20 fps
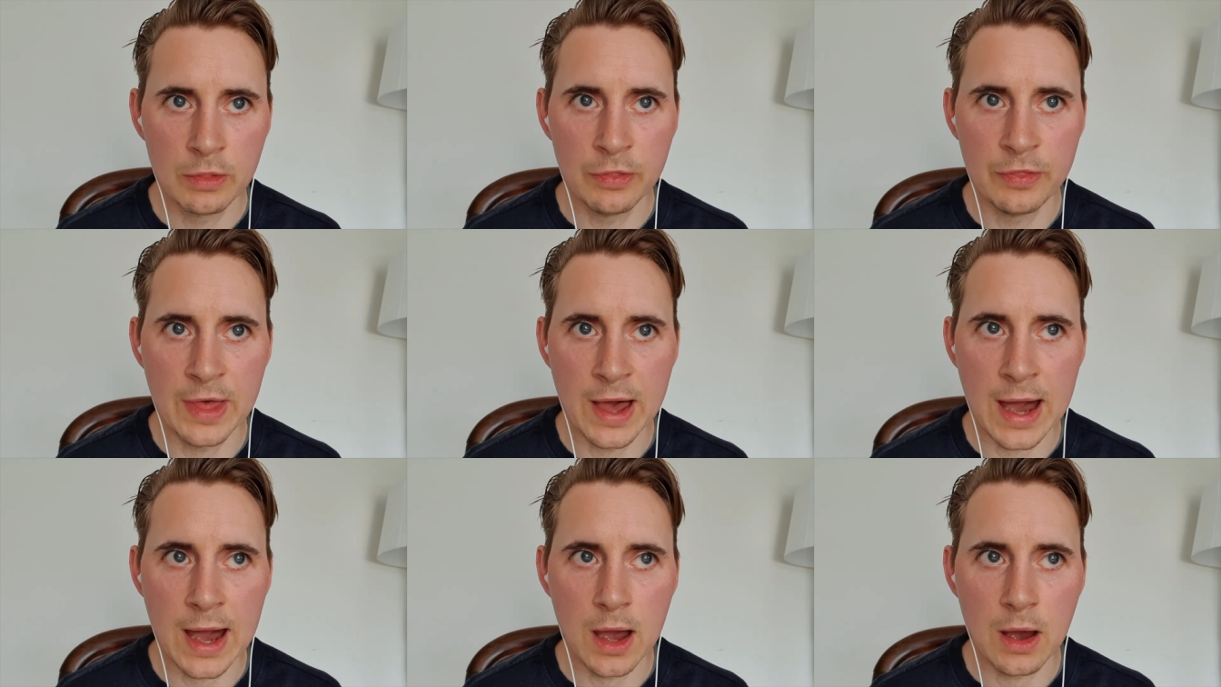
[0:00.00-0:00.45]

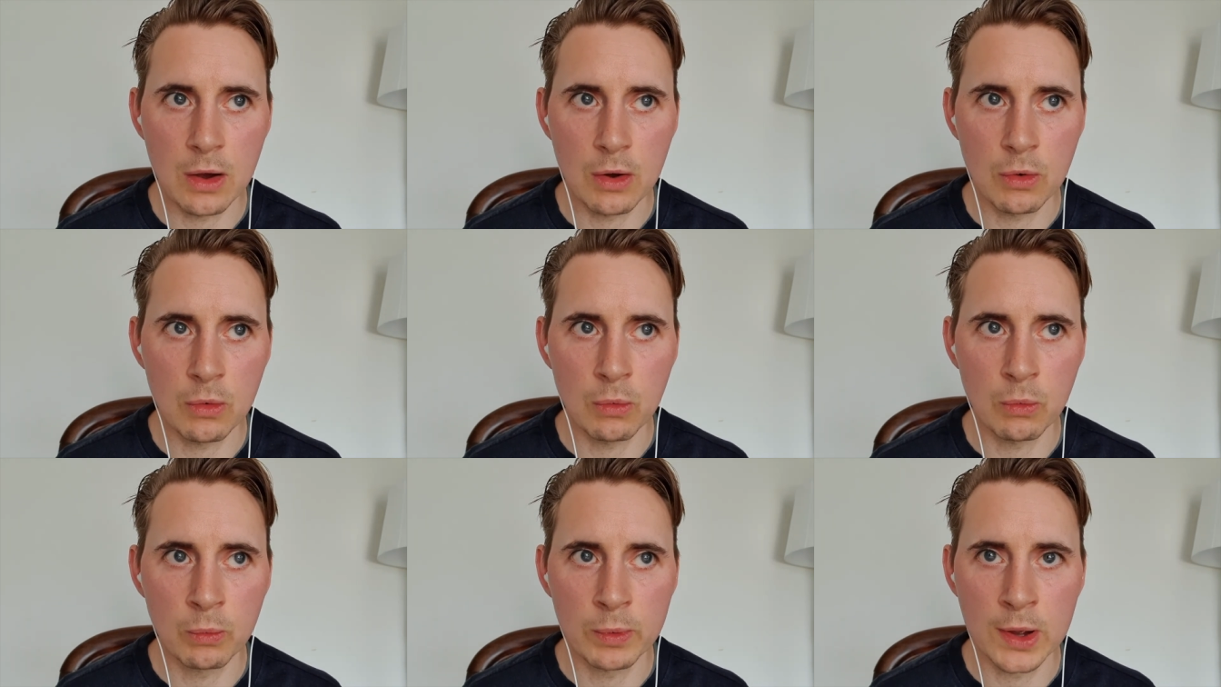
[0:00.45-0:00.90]
that
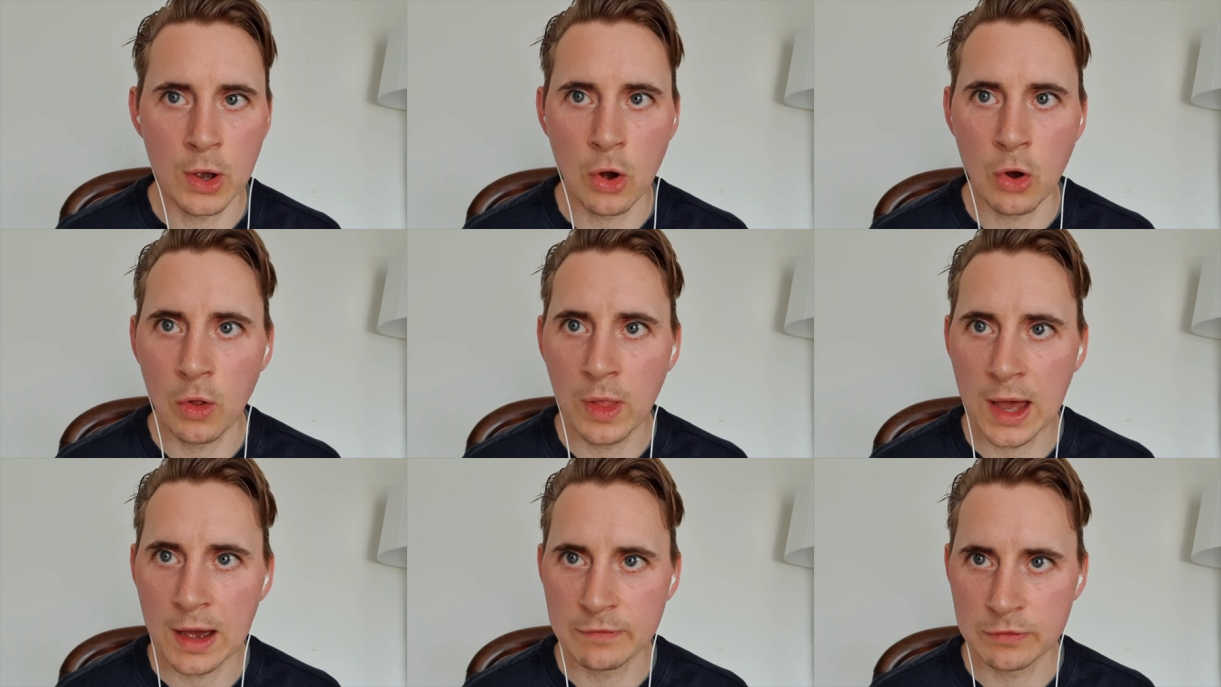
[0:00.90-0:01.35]
we
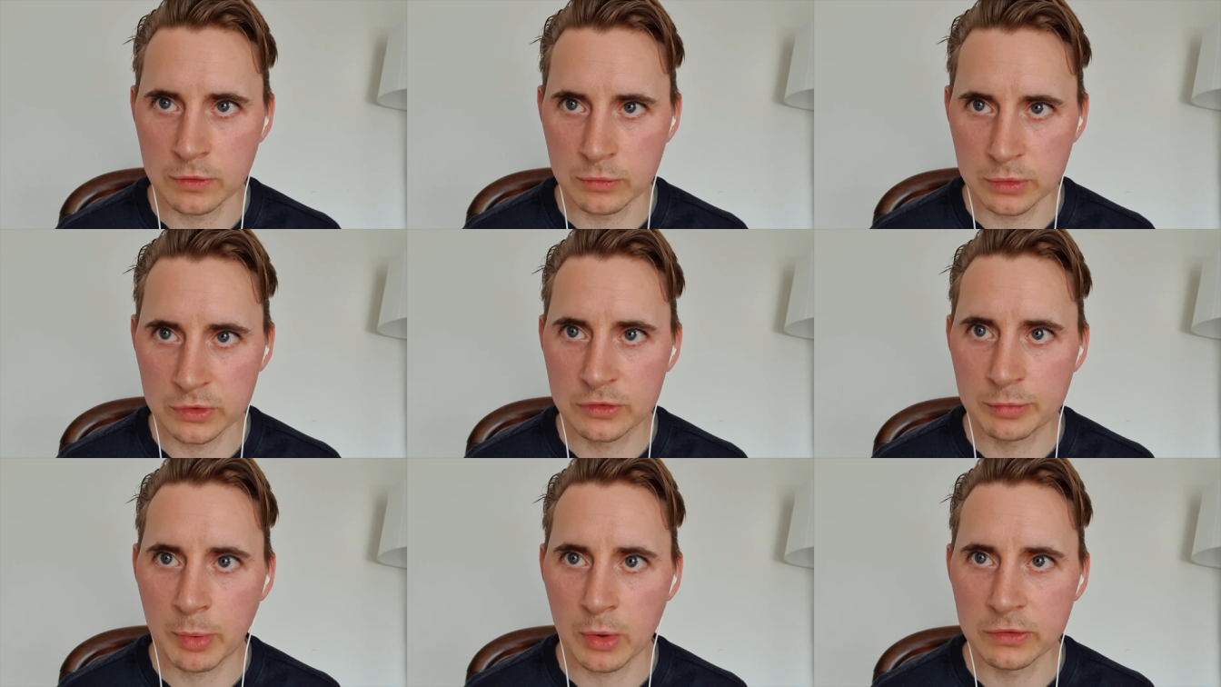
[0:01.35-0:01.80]
all have a
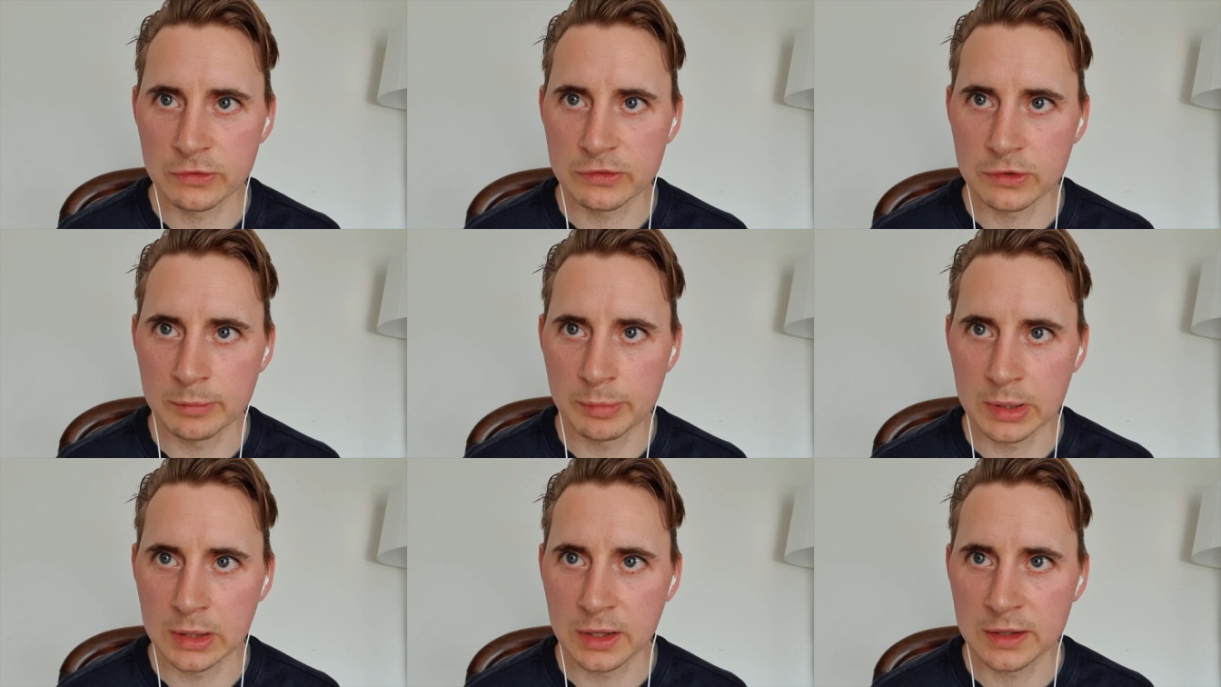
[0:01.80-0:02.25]

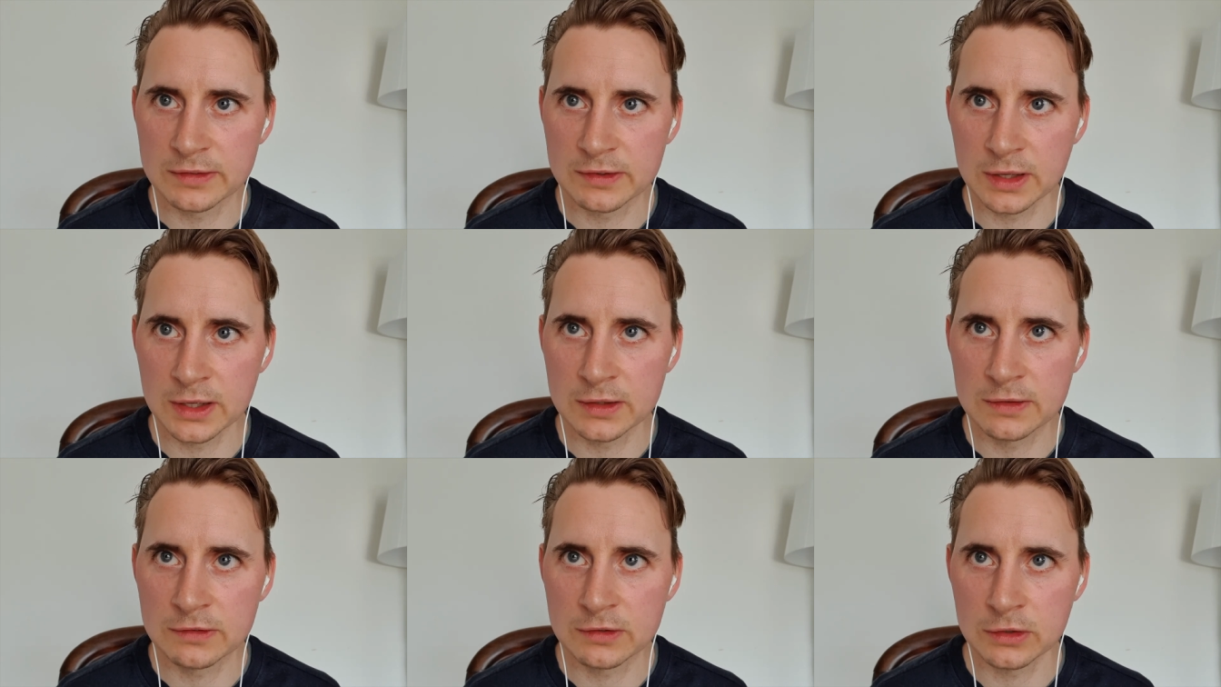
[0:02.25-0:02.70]

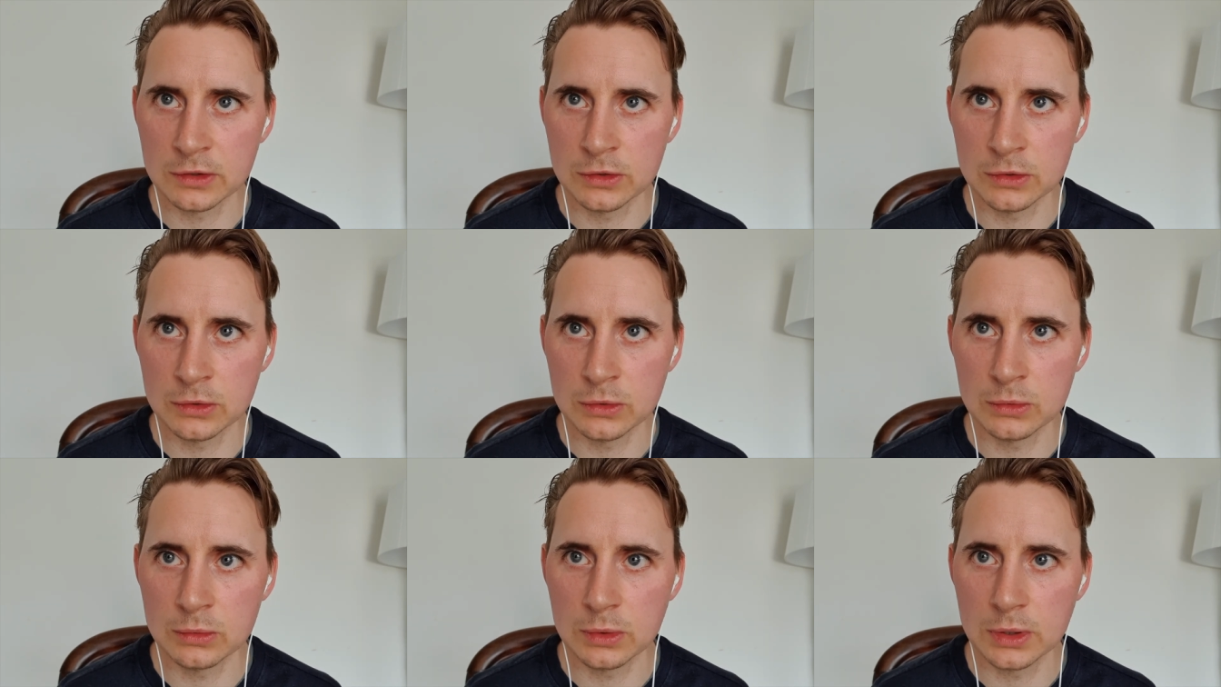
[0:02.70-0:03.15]
responsibility
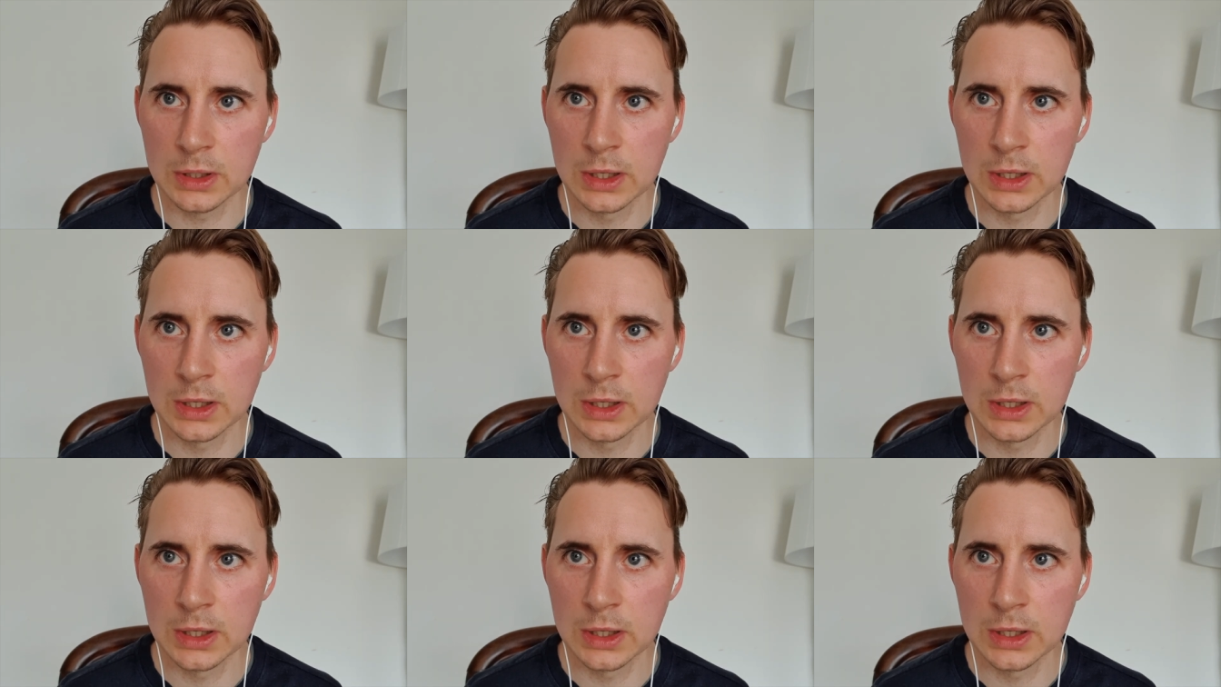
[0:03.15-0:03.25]
to